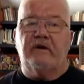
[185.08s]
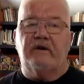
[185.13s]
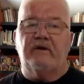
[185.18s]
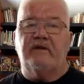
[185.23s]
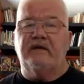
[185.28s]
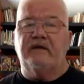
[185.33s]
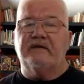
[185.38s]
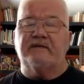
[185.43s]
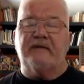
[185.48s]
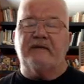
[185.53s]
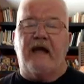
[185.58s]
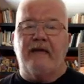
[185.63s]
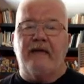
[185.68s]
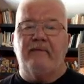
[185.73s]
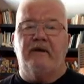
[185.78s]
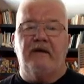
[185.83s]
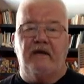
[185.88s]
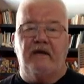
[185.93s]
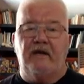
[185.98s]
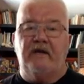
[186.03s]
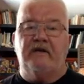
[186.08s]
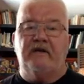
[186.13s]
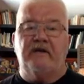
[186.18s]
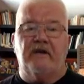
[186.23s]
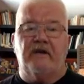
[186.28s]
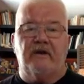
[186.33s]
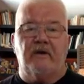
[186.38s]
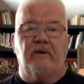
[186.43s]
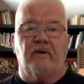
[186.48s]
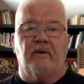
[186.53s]
do the assignment you need to
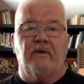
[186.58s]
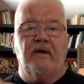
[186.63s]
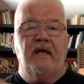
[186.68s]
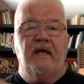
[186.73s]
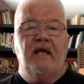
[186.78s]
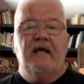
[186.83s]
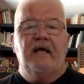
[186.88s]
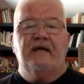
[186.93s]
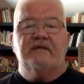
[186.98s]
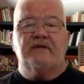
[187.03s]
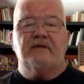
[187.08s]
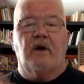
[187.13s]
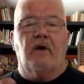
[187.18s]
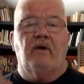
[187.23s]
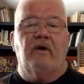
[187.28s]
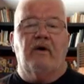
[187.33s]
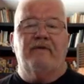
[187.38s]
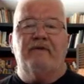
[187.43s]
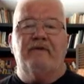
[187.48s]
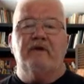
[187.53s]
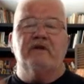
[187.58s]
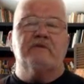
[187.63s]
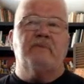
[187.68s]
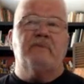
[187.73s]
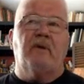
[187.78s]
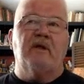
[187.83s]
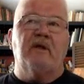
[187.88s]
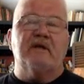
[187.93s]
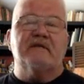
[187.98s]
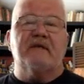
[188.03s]
do. So if you just
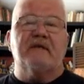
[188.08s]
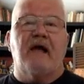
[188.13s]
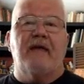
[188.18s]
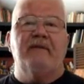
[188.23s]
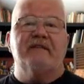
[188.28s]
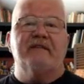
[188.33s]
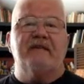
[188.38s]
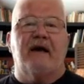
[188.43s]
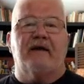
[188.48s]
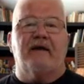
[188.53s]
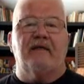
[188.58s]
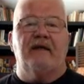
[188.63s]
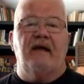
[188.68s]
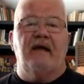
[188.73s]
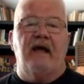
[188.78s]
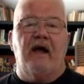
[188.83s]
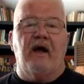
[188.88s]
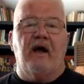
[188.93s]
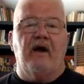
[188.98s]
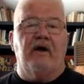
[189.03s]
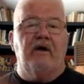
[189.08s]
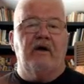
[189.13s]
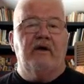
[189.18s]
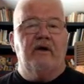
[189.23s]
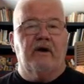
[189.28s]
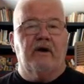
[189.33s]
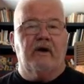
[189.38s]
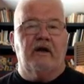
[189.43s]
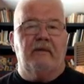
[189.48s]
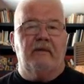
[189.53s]
pull assignments out of the air,
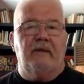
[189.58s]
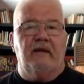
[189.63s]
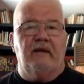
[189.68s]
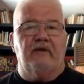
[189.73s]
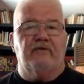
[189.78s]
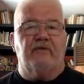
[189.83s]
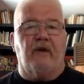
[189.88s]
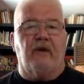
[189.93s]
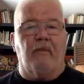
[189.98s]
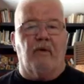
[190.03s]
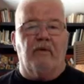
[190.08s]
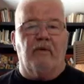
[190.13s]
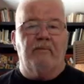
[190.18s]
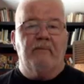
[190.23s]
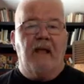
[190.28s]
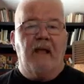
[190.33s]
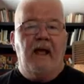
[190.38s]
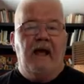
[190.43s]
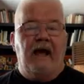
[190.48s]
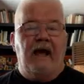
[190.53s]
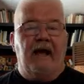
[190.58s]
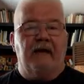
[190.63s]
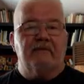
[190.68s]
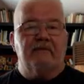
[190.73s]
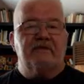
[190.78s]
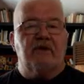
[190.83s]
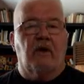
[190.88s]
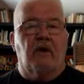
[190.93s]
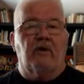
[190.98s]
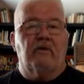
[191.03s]
you're going to be in trouble.
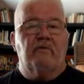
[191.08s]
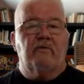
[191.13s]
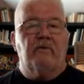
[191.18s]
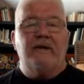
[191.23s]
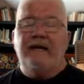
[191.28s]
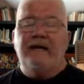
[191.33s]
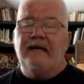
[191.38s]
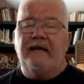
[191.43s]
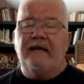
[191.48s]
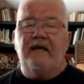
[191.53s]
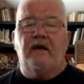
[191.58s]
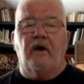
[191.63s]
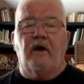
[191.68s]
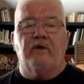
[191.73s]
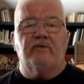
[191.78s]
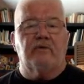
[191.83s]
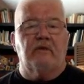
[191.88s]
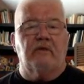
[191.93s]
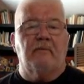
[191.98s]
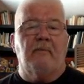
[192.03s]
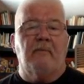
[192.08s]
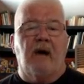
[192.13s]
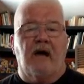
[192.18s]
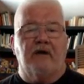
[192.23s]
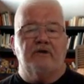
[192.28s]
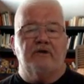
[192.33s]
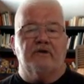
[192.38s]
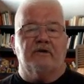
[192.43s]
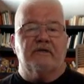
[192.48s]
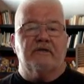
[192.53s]
So really go through the
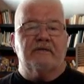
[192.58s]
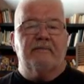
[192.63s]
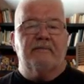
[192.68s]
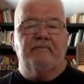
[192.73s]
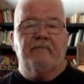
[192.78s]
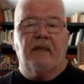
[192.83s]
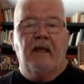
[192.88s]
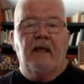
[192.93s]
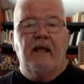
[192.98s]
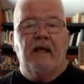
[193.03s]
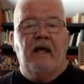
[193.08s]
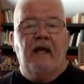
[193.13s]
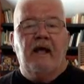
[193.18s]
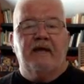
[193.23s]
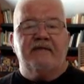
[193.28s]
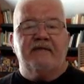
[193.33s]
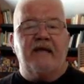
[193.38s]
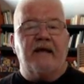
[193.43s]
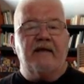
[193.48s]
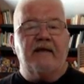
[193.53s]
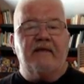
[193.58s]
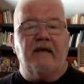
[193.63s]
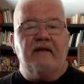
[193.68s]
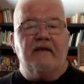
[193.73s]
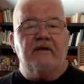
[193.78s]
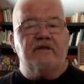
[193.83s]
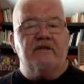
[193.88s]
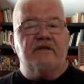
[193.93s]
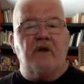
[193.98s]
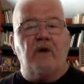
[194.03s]
modules. Second thing,
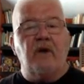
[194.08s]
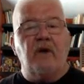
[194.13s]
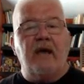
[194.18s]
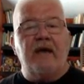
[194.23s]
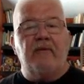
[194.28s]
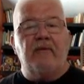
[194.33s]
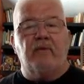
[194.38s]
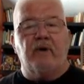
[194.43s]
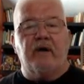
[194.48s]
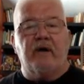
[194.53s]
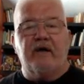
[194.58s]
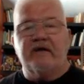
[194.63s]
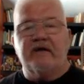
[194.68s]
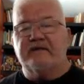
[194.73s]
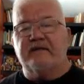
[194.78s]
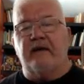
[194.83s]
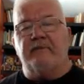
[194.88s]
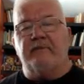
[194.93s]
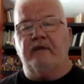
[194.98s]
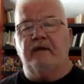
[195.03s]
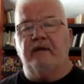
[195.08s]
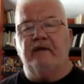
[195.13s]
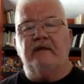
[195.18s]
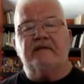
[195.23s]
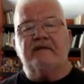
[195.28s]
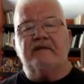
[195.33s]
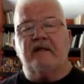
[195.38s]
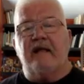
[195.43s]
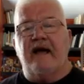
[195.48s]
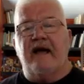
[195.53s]
there's no late work accepted in
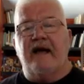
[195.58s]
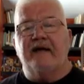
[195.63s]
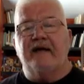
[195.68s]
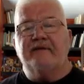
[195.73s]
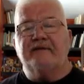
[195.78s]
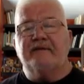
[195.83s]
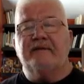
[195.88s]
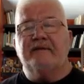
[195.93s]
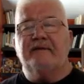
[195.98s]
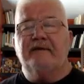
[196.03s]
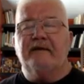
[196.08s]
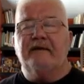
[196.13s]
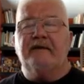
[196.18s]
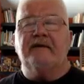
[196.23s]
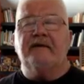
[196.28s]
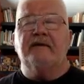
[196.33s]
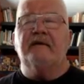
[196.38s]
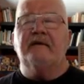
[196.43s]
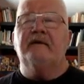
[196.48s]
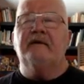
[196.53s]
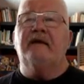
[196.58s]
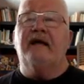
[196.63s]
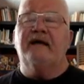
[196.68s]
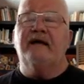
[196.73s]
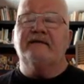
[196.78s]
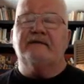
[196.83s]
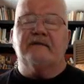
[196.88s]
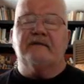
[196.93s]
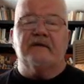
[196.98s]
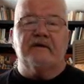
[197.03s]
this class
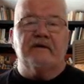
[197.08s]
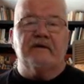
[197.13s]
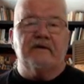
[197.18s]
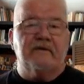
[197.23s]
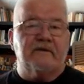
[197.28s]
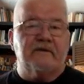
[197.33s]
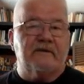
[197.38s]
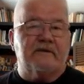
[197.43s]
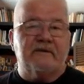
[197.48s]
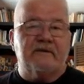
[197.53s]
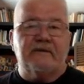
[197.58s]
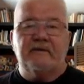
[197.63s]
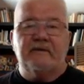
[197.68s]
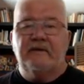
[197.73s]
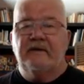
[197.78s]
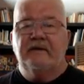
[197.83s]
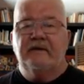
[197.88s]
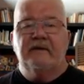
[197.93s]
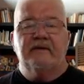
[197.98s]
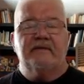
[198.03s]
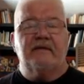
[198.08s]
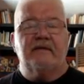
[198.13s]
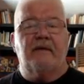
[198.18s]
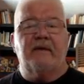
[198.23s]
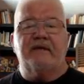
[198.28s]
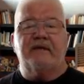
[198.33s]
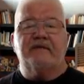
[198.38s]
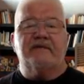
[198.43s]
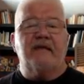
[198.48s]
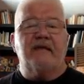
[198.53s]
unless there's some
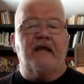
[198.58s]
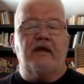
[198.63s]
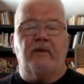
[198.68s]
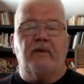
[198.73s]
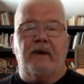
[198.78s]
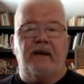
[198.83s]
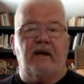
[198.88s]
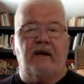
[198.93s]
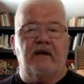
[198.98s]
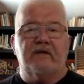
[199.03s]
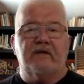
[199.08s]
extenuating